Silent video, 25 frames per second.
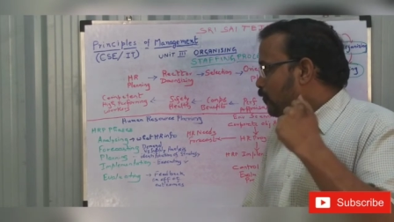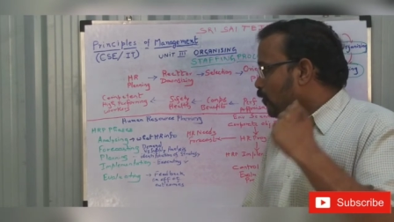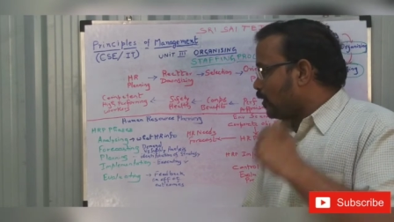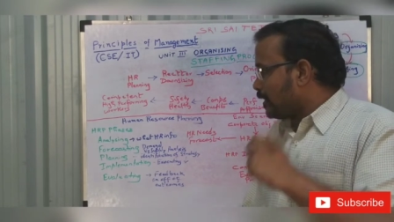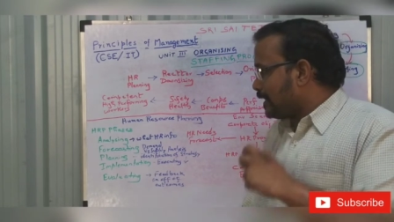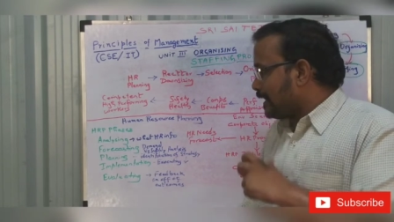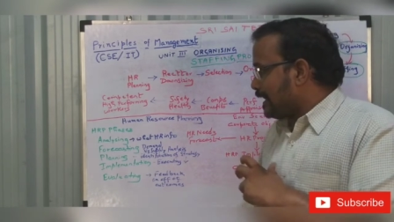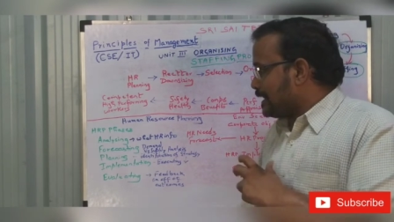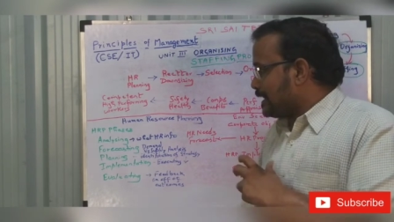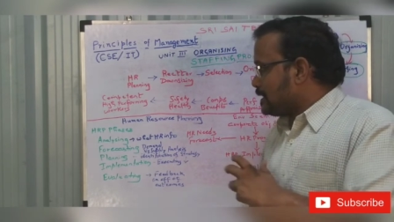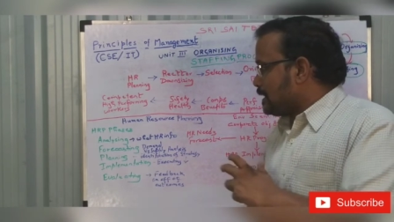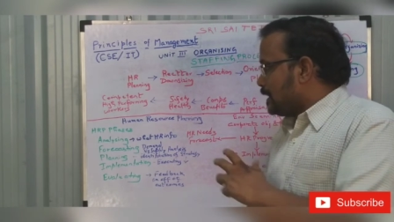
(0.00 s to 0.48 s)

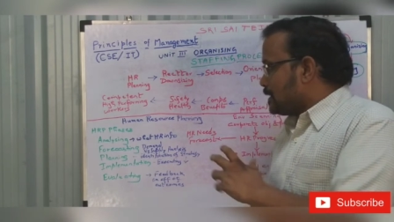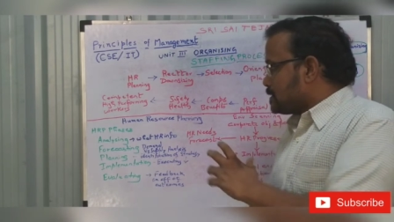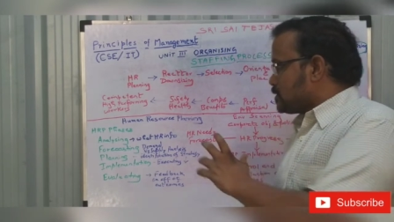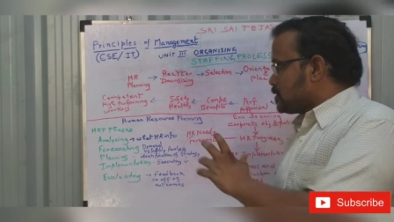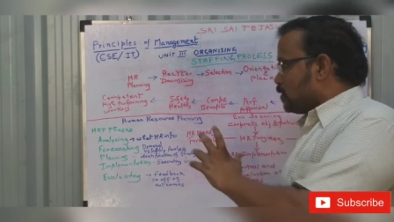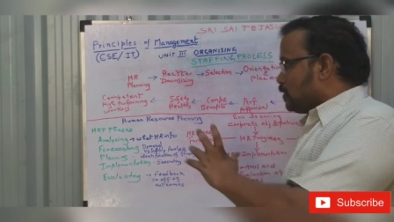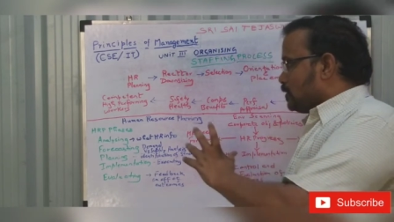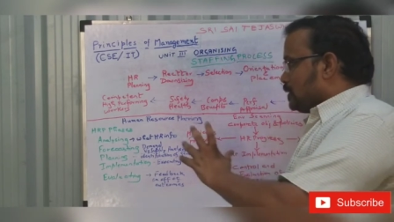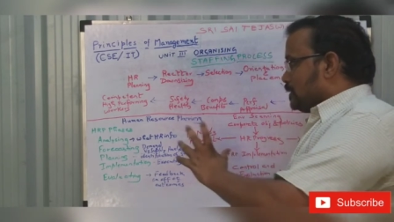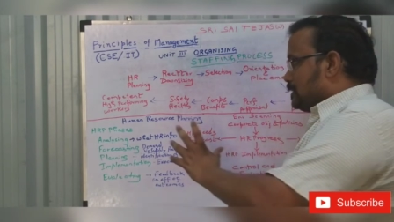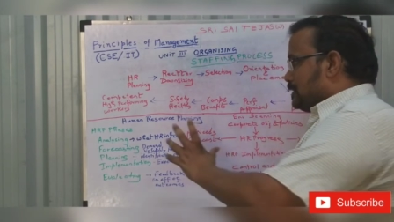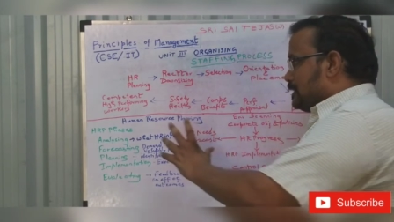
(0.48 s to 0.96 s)

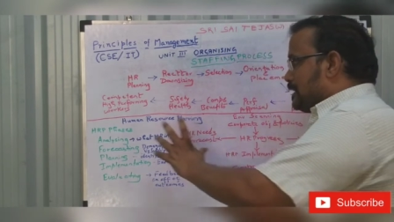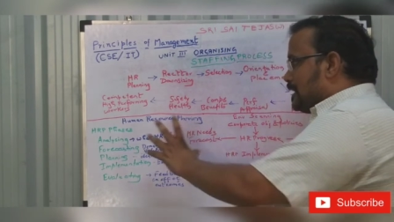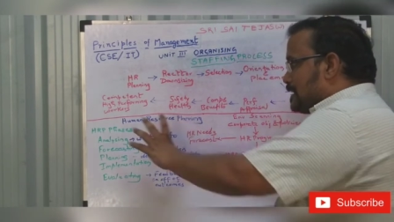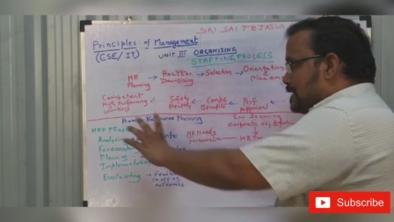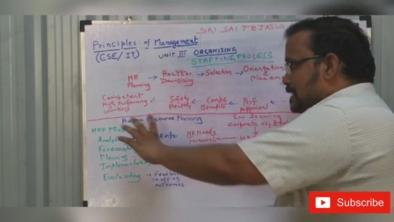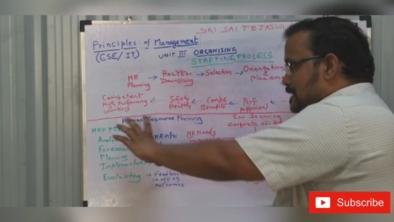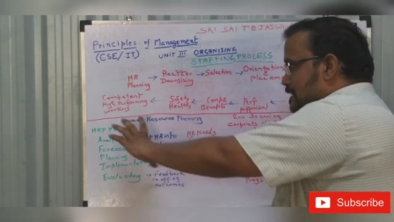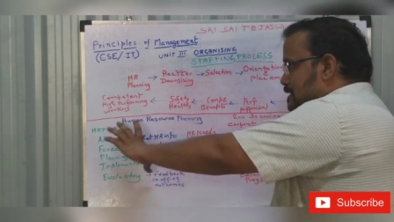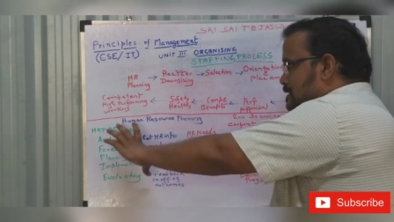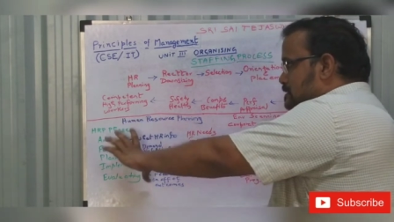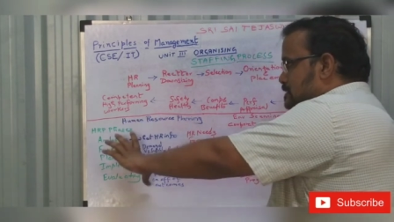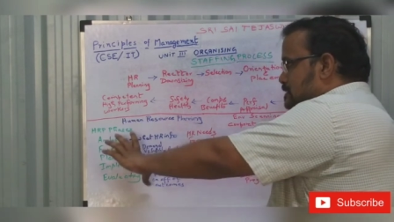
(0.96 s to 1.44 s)
Forecast. So
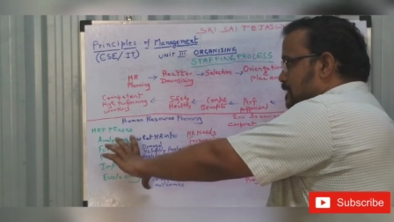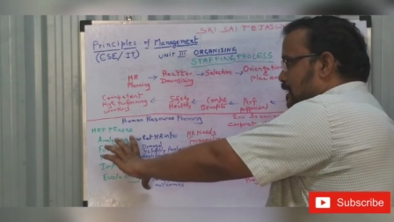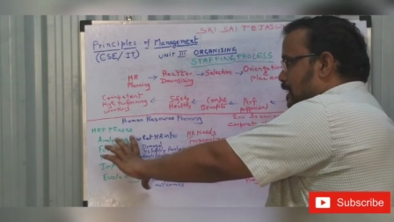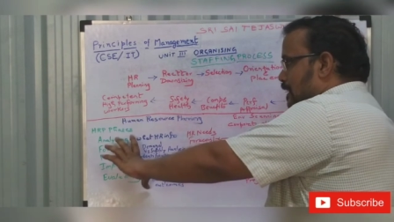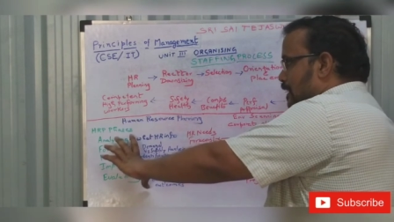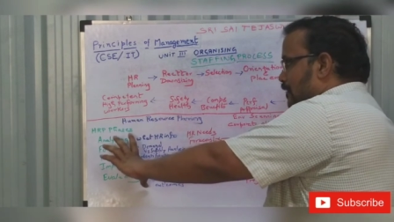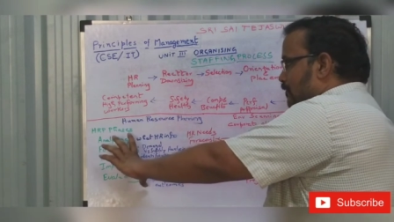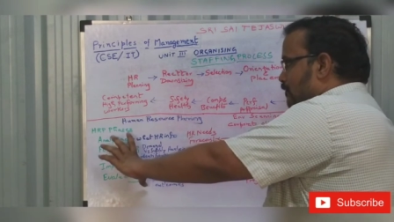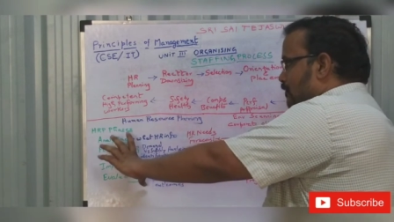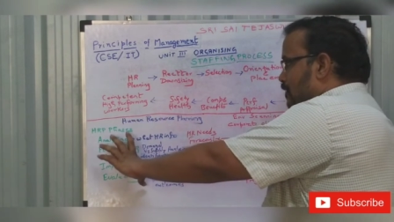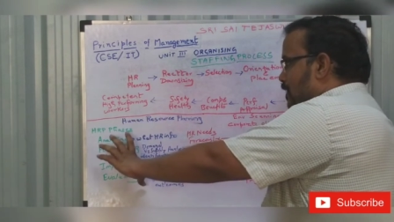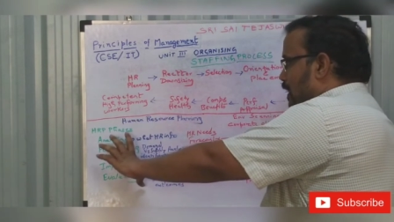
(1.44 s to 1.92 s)
this
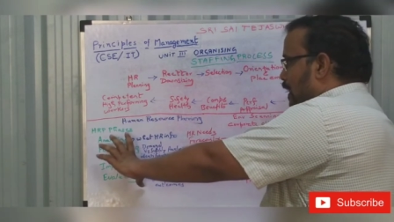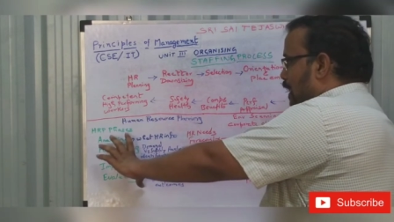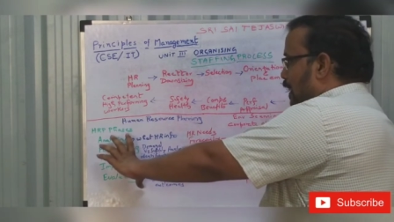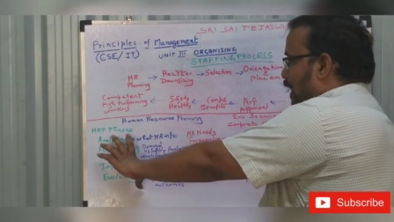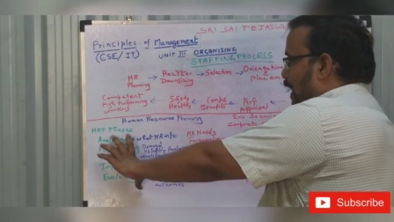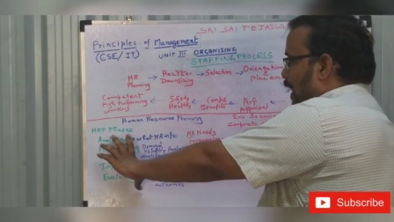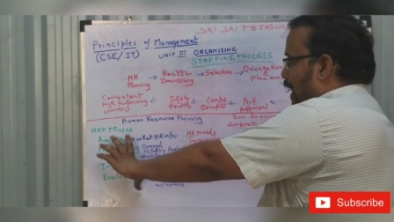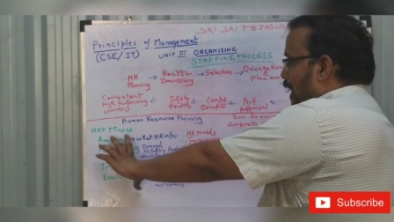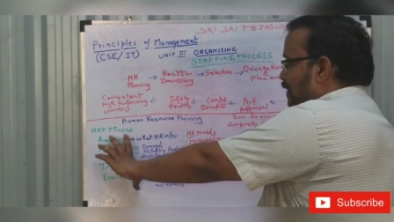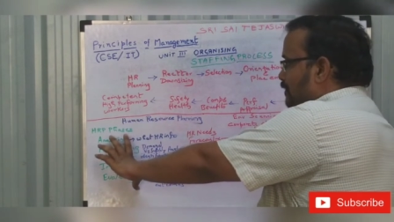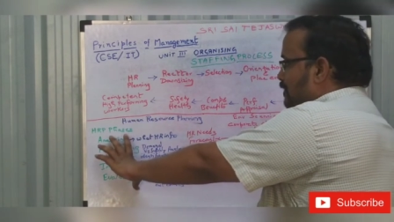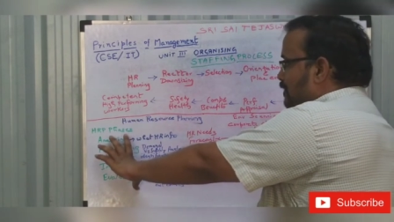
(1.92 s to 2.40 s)
will